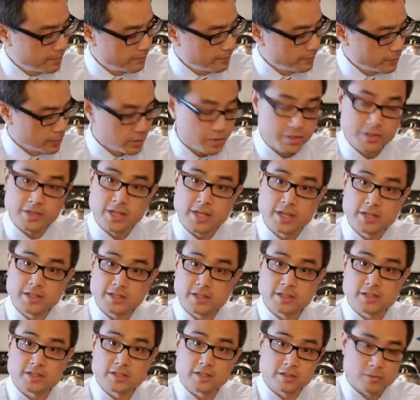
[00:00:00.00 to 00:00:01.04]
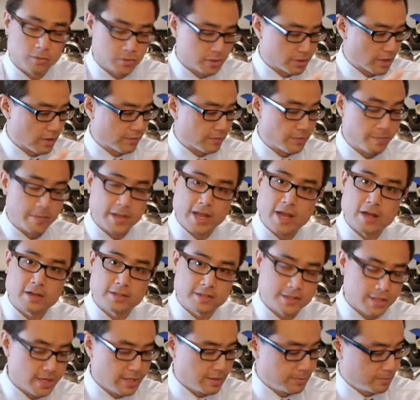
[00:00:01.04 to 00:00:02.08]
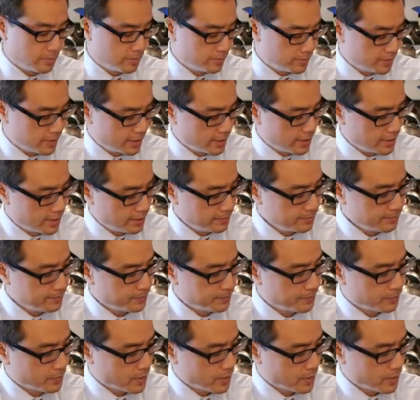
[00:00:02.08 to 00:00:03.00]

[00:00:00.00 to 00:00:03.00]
First things, let's start from the outside and move to the end.